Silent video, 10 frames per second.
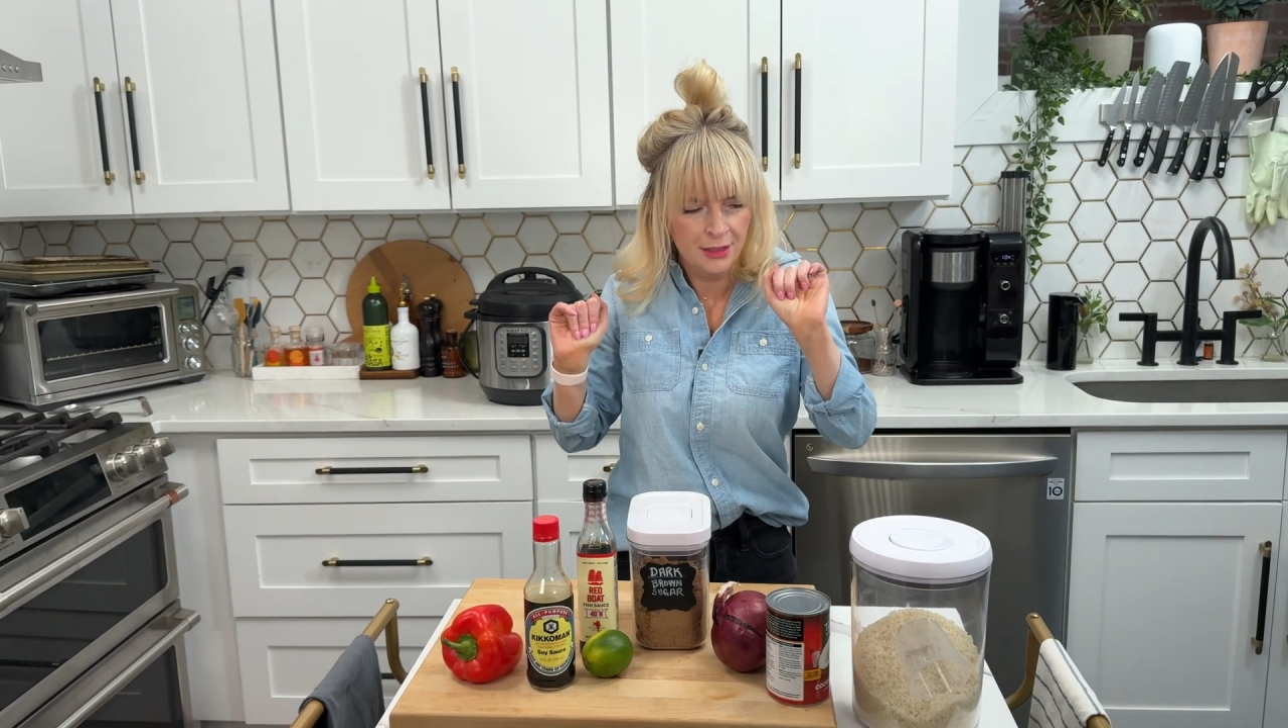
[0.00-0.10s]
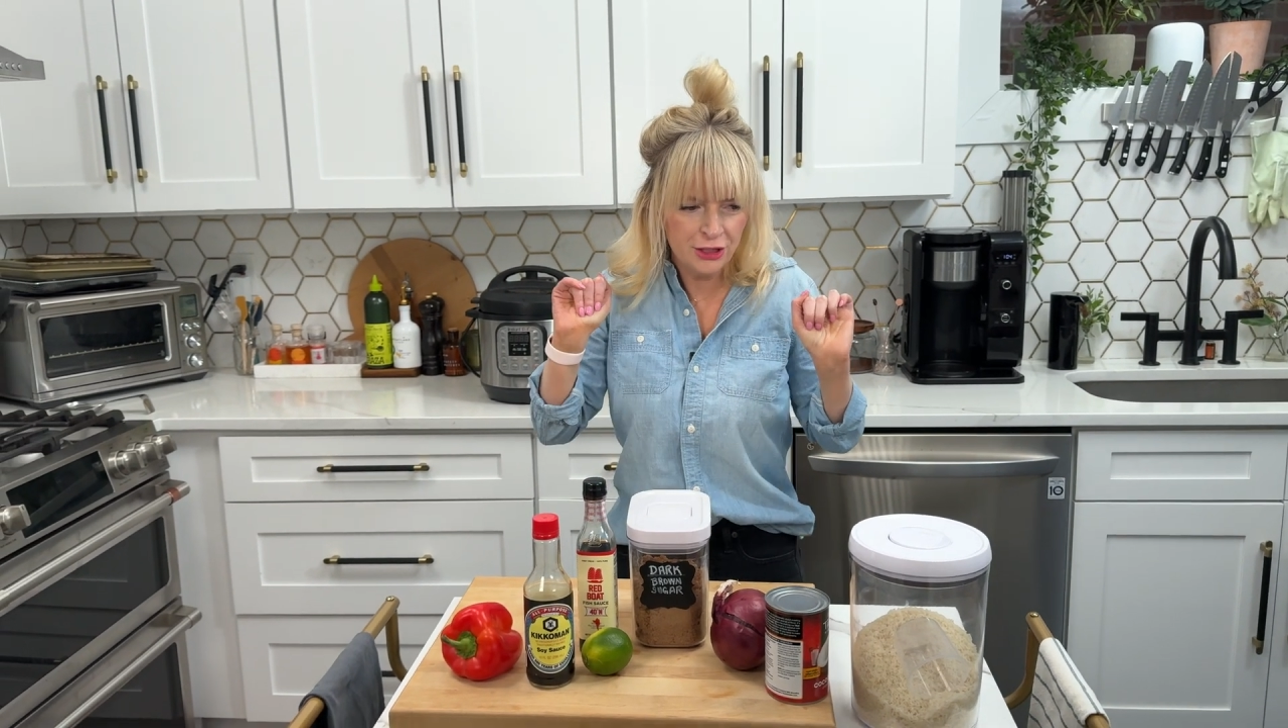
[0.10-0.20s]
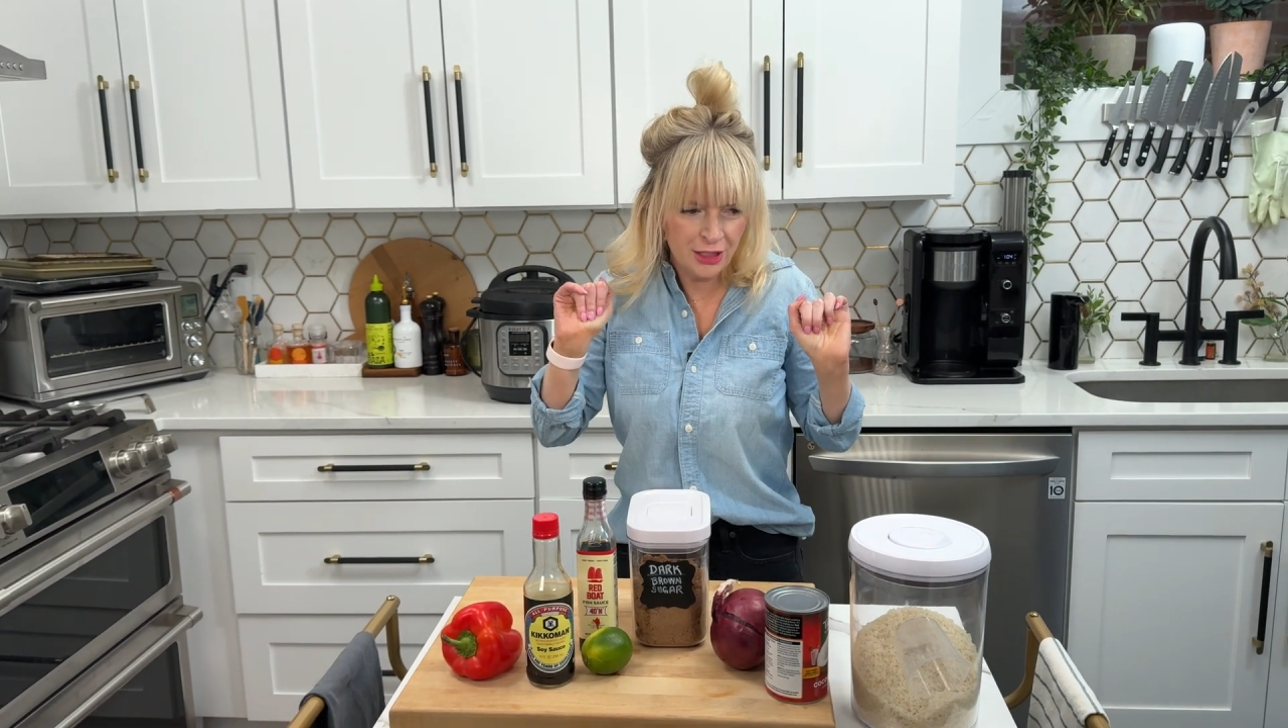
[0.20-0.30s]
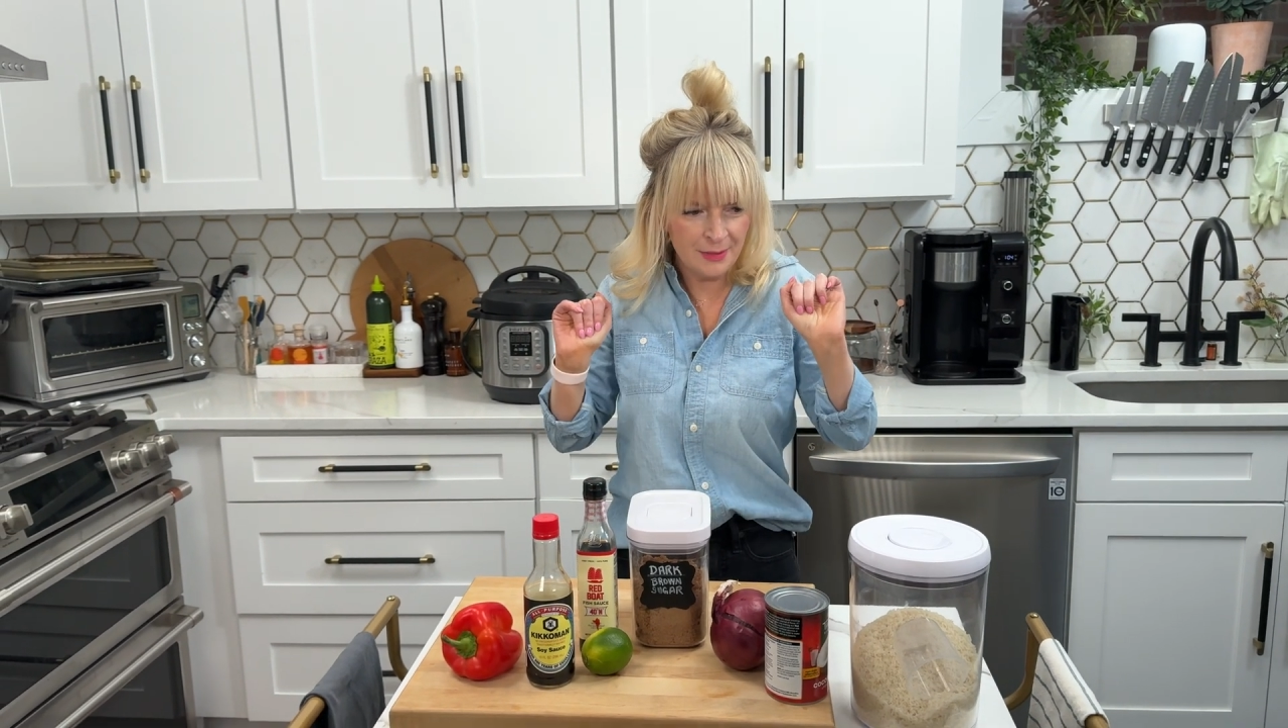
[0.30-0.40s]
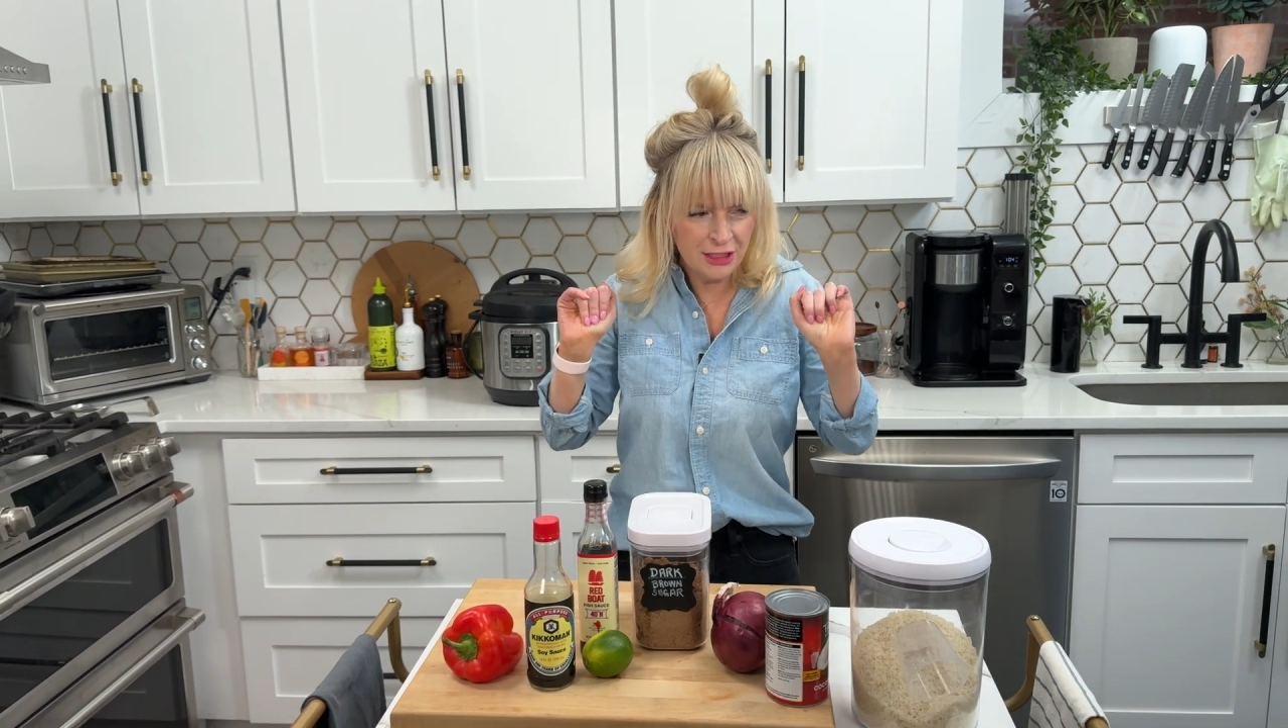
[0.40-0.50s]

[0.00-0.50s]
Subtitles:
Shimmy,